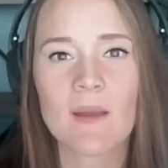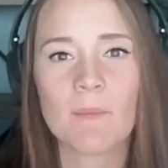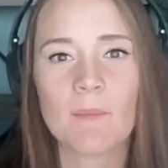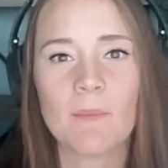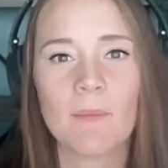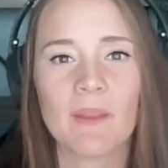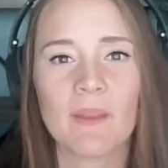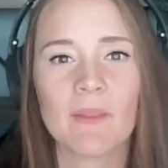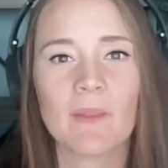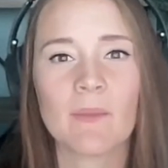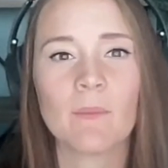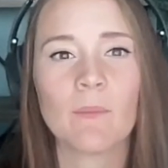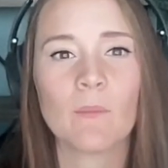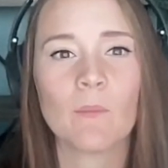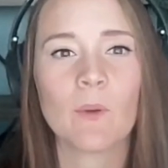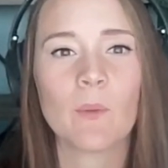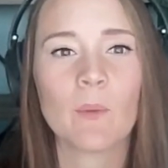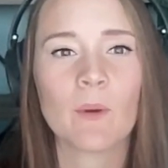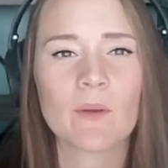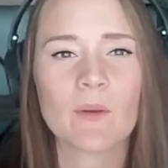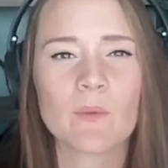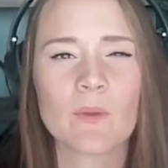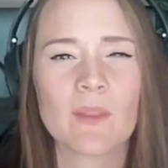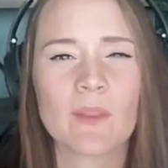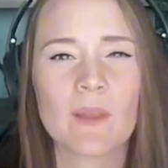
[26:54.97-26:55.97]
But we
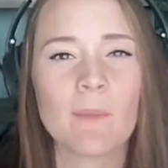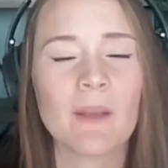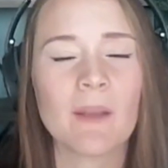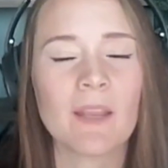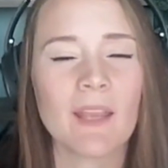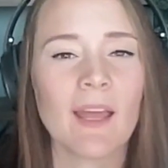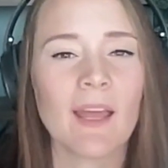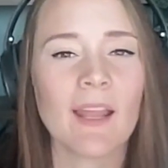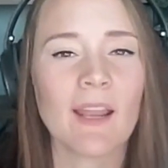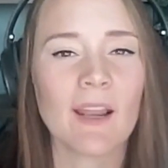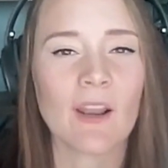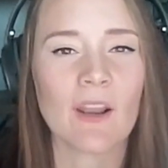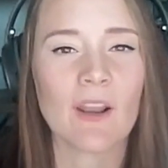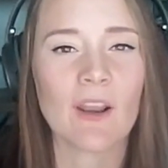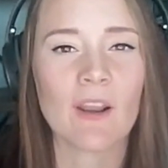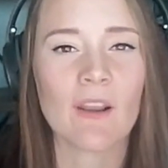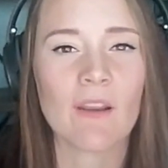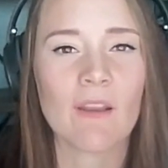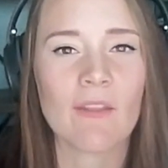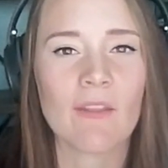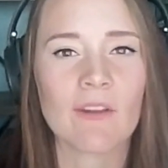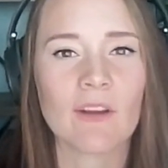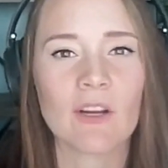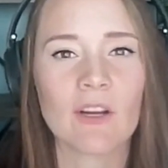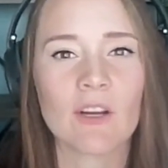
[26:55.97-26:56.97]
worked with them again on
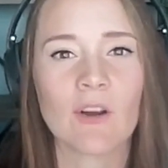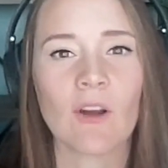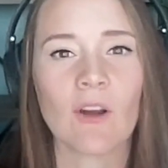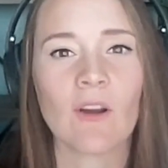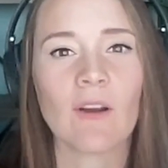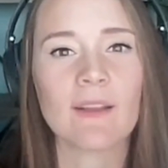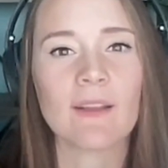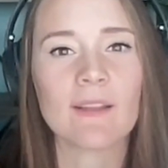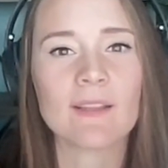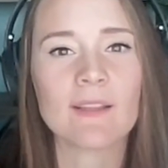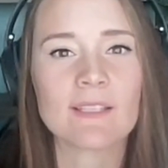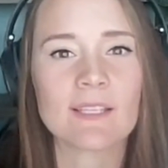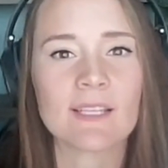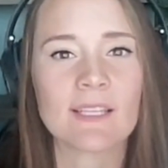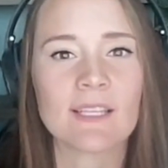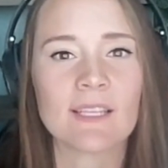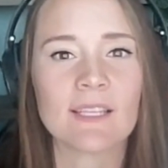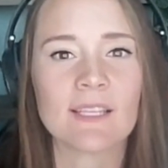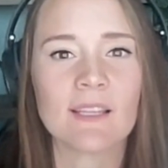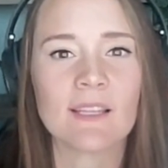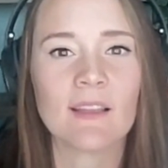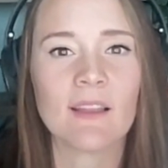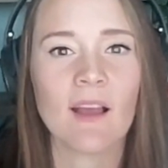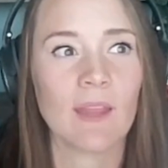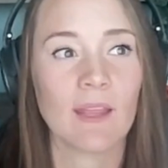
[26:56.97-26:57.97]
another occurrence,
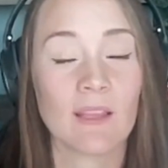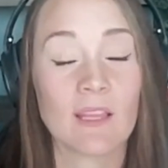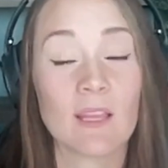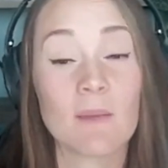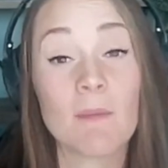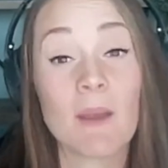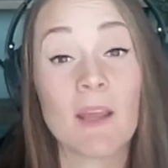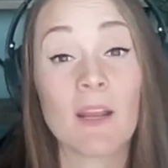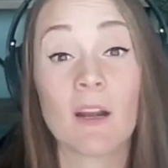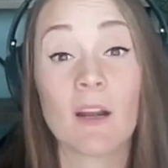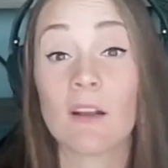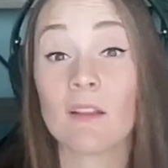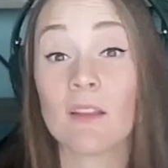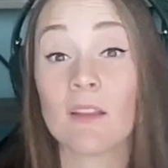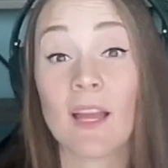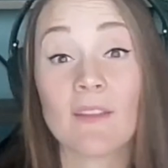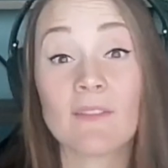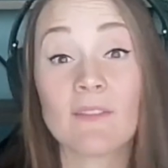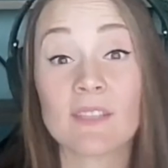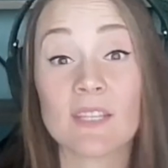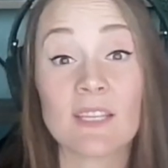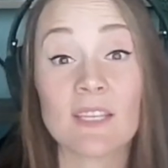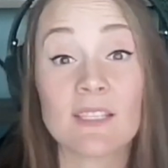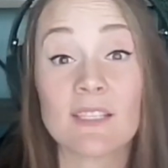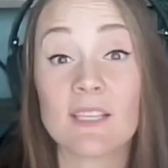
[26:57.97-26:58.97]
and like they made our
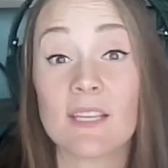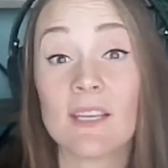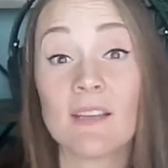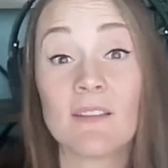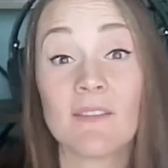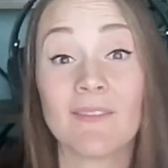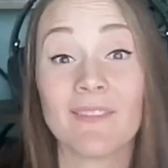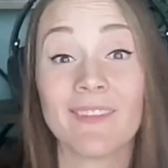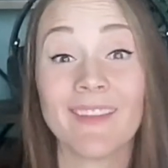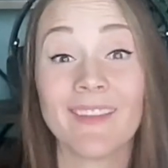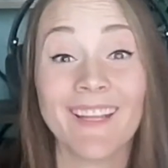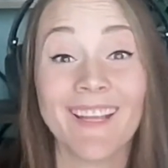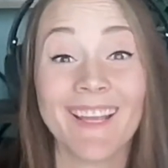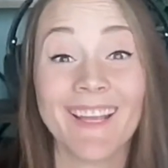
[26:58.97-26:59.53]
lives easy.